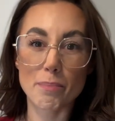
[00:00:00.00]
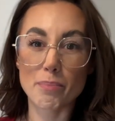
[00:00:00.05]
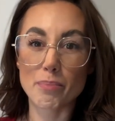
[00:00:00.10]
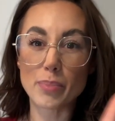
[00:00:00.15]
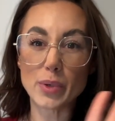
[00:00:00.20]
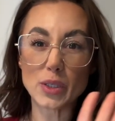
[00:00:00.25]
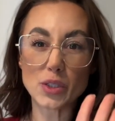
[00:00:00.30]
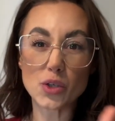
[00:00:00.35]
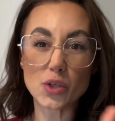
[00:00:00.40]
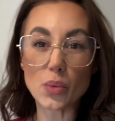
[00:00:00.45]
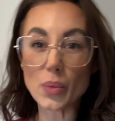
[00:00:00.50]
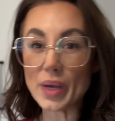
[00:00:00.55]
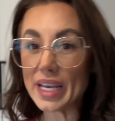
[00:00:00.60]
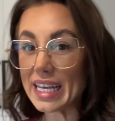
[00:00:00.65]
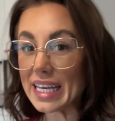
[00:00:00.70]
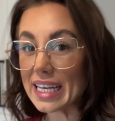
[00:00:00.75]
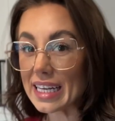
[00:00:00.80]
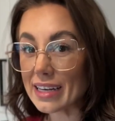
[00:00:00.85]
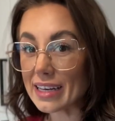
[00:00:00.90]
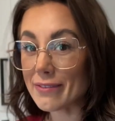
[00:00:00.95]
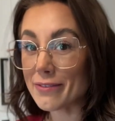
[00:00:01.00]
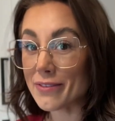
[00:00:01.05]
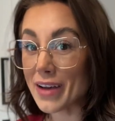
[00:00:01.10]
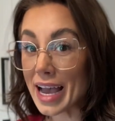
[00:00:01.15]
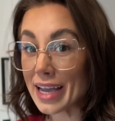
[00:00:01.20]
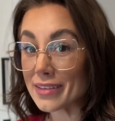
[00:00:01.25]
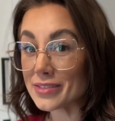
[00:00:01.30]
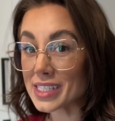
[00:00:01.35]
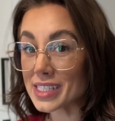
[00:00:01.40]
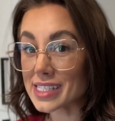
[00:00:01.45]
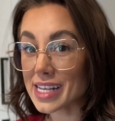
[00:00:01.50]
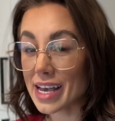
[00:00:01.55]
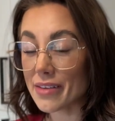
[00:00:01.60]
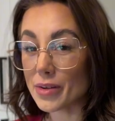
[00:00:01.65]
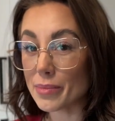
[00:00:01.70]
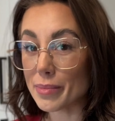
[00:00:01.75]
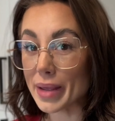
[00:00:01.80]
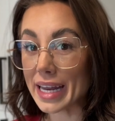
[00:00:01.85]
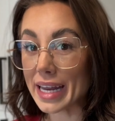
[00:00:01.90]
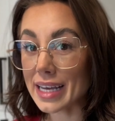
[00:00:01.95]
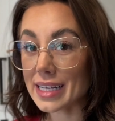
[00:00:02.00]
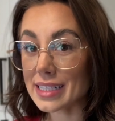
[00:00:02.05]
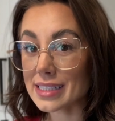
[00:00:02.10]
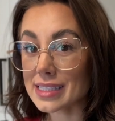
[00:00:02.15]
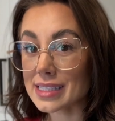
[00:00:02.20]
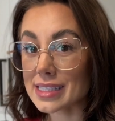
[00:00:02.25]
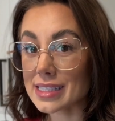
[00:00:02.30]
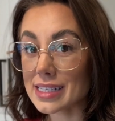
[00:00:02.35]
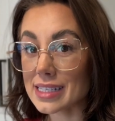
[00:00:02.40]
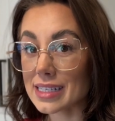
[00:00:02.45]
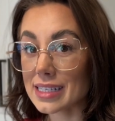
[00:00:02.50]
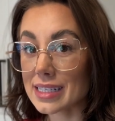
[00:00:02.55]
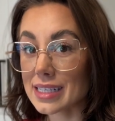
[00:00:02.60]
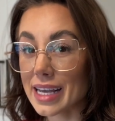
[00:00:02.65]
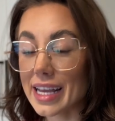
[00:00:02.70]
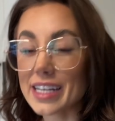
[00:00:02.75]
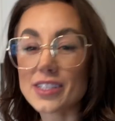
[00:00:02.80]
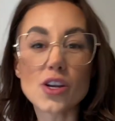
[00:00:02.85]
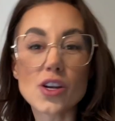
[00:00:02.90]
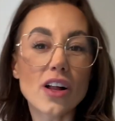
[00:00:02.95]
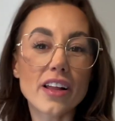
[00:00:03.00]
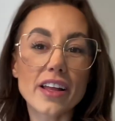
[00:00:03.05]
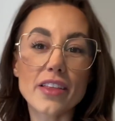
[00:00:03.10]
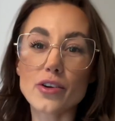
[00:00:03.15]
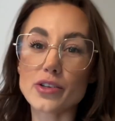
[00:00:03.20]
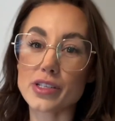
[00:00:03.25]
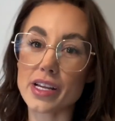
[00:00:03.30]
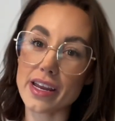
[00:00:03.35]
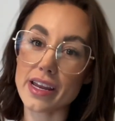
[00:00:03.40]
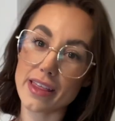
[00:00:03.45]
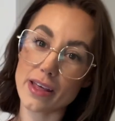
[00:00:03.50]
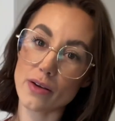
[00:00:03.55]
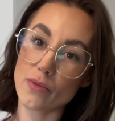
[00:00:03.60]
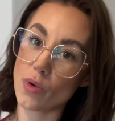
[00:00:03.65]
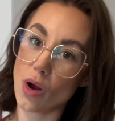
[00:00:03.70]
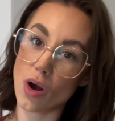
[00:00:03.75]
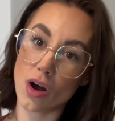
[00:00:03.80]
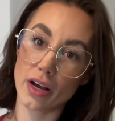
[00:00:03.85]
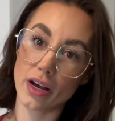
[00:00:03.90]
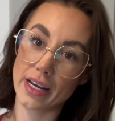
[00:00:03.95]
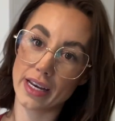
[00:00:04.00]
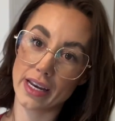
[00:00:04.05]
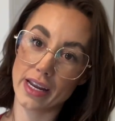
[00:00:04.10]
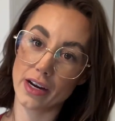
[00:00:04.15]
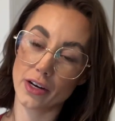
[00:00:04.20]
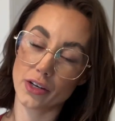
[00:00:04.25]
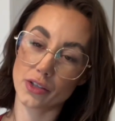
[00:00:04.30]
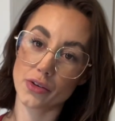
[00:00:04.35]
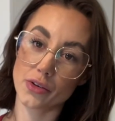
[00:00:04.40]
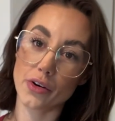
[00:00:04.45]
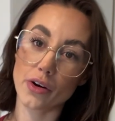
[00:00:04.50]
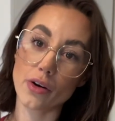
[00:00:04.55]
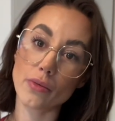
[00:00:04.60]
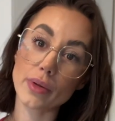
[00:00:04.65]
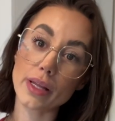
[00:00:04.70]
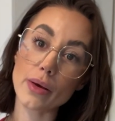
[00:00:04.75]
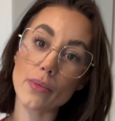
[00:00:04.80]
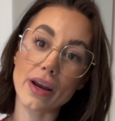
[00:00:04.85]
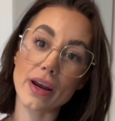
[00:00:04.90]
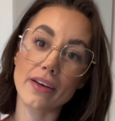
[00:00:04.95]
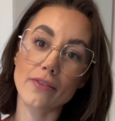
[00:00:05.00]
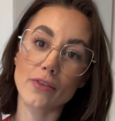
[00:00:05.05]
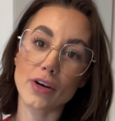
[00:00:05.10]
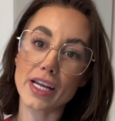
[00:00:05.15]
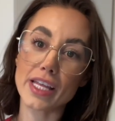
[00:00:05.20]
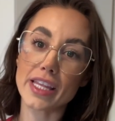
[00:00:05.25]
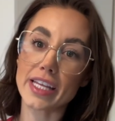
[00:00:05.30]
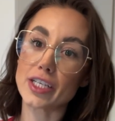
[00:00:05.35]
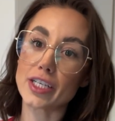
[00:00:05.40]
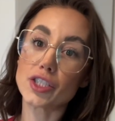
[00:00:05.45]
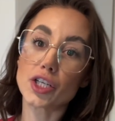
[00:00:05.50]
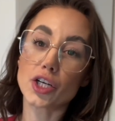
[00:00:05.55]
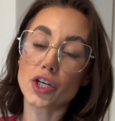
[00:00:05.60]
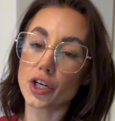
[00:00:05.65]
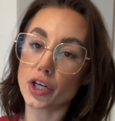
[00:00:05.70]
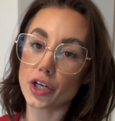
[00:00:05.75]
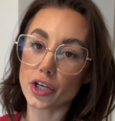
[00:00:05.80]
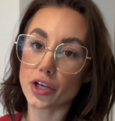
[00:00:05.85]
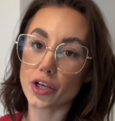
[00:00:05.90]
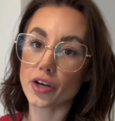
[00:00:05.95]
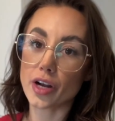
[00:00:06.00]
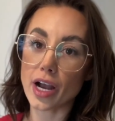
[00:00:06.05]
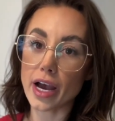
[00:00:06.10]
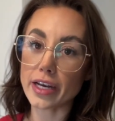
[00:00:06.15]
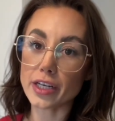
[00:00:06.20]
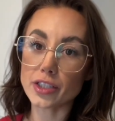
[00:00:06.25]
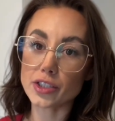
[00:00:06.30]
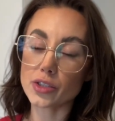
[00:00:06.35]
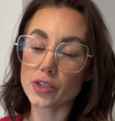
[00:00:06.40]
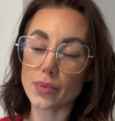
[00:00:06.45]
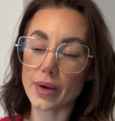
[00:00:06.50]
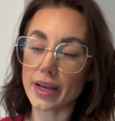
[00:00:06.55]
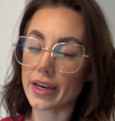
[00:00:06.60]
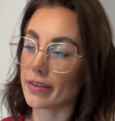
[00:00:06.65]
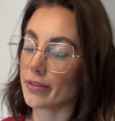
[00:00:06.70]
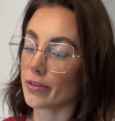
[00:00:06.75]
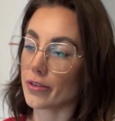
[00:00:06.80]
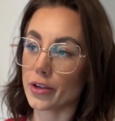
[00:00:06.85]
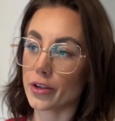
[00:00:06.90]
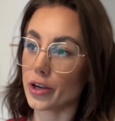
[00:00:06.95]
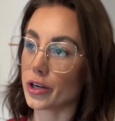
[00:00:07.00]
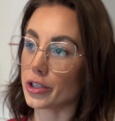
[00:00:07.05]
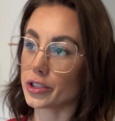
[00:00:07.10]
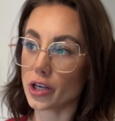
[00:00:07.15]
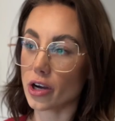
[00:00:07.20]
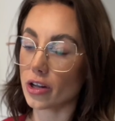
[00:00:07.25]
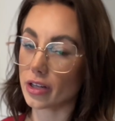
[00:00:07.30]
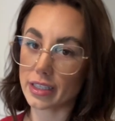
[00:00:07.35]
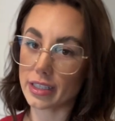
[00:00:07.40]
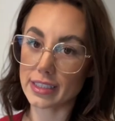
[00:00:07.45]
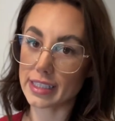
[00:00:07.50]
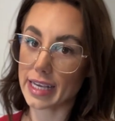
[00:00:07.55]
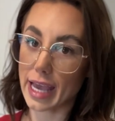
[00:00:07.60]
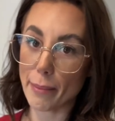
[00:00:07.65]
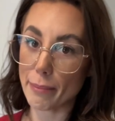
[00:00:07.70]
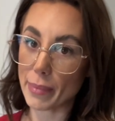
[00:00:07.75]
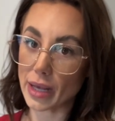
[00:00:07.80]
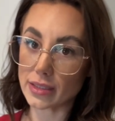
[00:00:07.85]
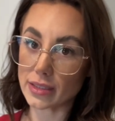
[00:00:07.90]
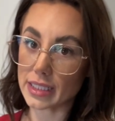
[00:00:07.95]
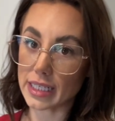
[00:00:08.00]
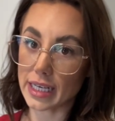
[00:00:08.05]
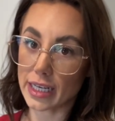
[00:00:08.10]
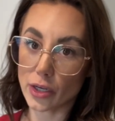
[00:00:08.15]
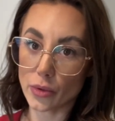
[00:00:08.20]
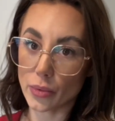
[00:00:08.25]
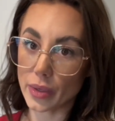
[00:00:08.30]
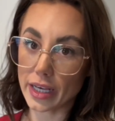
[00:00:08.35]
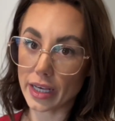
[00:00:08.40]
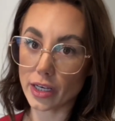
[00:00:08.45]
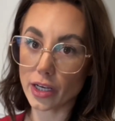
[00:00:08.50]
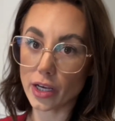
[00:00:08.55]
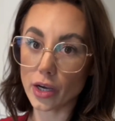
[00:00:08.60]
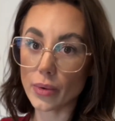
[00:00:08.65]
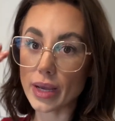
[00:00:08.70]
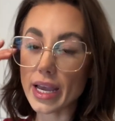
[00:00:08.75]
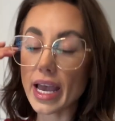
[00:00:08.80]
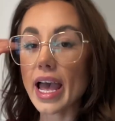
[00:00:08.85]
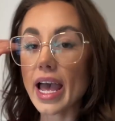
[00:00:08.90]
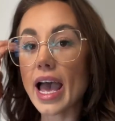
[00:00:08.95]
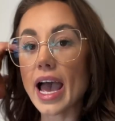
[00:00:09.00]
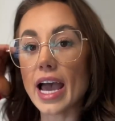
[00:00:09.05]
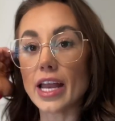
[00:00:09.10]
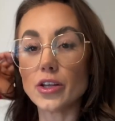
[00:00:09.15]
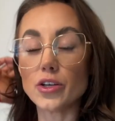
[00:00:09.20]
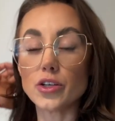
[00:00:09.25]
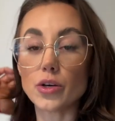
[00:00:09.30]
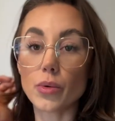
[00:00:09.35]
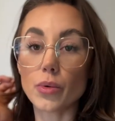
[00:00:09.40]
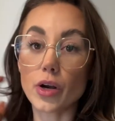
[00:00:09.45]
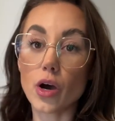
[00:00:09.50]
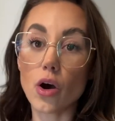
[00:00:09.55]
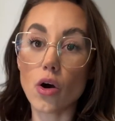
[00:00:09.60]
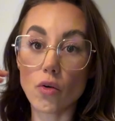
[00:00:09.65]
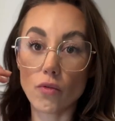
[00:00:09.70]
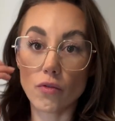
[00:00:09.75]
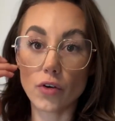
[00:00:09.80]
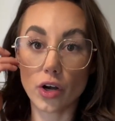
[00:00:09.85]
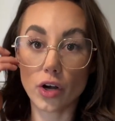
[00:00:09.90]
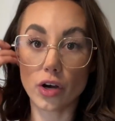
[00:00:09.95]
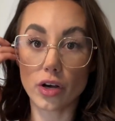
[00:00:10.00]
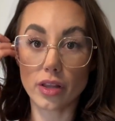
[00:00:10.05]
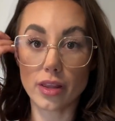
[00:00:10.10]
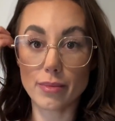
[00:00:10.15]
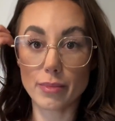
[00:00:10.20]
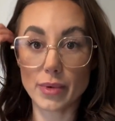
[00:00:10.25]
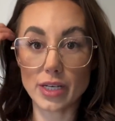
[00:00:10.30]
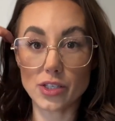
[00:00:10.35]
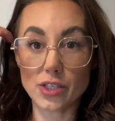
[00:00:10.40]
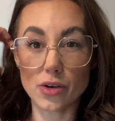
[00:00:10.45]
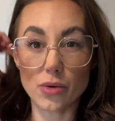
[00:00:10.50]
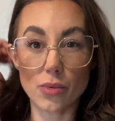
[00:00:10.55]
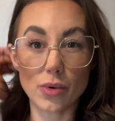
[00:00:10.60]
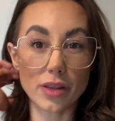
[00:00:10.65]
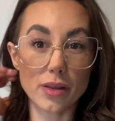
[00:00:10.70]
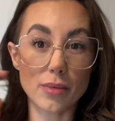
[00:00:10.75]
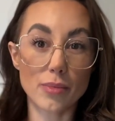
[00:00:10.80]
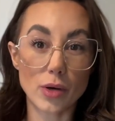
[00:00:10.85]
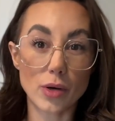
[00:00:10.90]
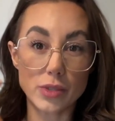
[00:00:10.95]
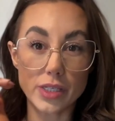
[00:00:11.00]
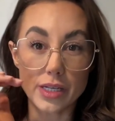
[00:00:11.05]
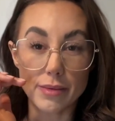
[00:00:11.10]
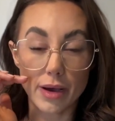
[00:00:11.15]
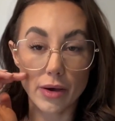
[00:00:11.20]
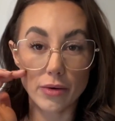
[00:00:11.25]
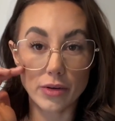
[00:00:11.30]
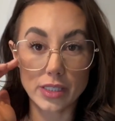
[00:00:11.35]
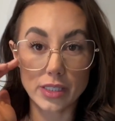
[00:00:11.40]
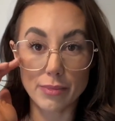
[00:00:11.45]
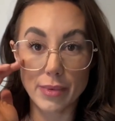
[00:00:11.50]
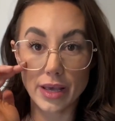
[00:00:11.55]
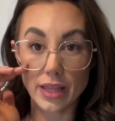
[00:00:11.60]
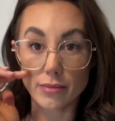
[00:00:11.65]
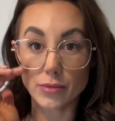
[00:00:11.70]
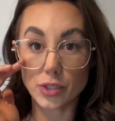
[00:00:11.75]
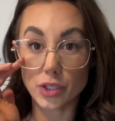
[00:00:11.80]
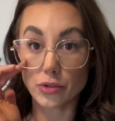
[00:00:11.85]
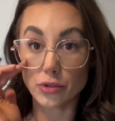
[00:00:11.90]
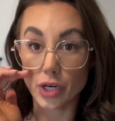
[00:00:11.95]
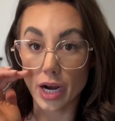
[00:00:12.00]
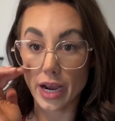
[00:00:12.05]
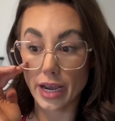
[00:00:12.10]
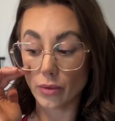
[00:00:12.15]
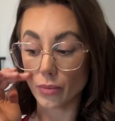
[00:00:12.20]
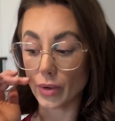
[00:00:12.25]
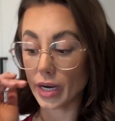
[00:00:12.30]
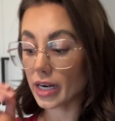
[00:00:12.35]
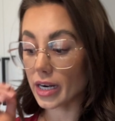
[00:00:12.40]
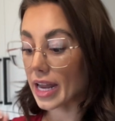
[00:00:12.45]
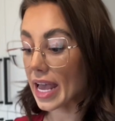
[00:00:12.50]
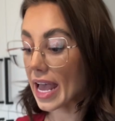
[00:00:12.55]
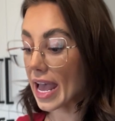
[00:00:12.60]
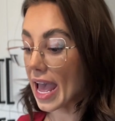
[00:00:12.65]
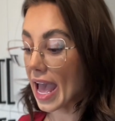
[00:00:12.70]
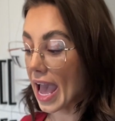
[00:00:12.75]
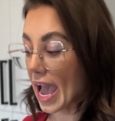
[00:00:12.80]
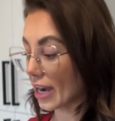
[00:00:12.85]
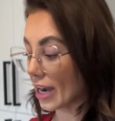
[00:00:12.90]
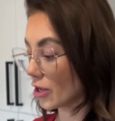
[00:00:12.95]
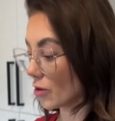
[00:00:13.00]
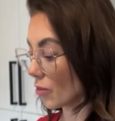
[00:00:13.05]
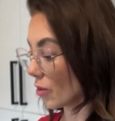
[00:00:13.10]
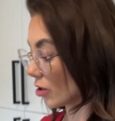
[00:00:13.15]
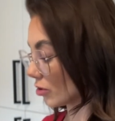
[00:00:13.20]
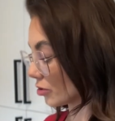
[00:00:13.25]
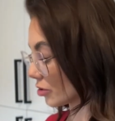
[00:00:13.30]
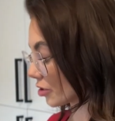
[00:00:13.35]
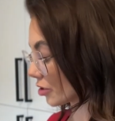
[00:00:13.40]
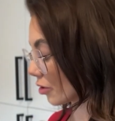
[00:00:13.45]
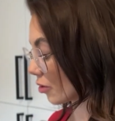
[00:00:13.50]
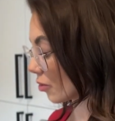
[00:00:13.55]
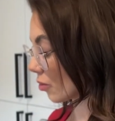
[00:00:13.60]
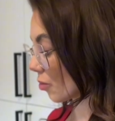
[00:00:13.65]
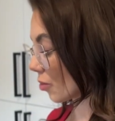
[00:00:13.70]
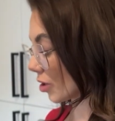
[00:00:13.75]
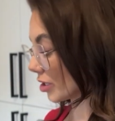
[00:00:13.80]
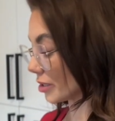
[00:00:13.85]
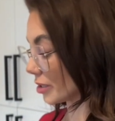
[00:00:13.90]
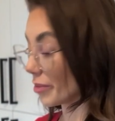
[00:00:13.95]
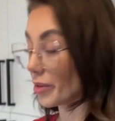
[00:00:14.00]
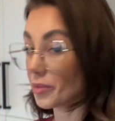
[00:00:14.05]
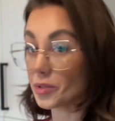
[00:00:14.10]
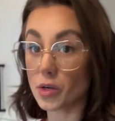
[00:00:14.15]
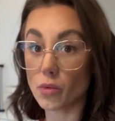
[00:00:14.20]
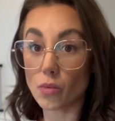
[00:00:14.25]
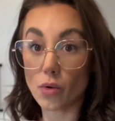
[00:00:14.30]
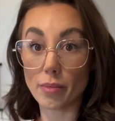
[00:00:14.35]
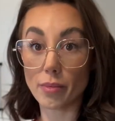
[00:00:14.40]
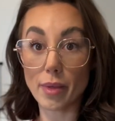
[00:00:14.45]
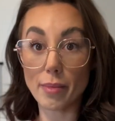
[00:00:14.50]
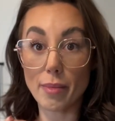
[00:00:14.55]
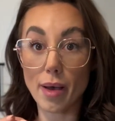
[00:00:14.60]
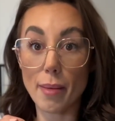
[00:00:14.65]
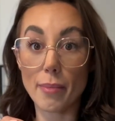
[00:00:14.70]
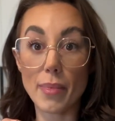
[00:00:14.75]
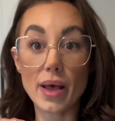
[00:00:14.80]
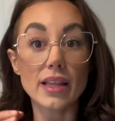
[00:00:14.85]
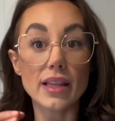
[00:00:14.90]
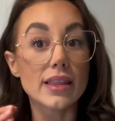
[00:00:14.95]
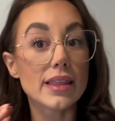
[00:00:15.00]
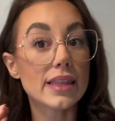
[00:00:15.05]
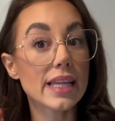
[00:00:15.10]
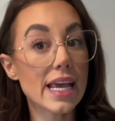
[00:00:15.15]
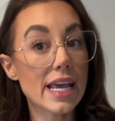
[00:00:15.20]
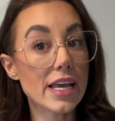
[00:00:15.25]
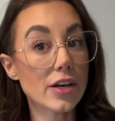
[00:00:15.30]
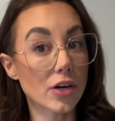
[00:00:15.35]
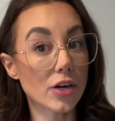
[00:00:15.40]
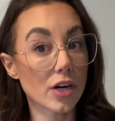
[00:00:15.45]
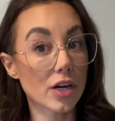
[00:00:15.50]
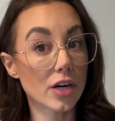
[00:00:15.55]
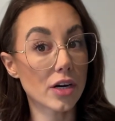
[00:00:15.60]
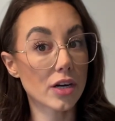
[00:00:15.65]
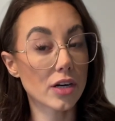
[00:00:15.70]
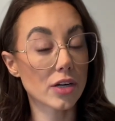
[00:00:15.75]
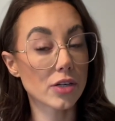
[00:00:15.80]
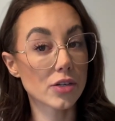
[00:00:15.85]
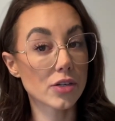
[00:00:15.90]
between 5 to 7 minutes. It's not like there's anything raw in here, so you're not really waiting for anything to cook. You're kind of just waiting for your chocolate to get melty and ooey and gooey, and you don't want to overcook them because you don't want the protein powder to make them too dry and weird, and you also want to be able to warm them up later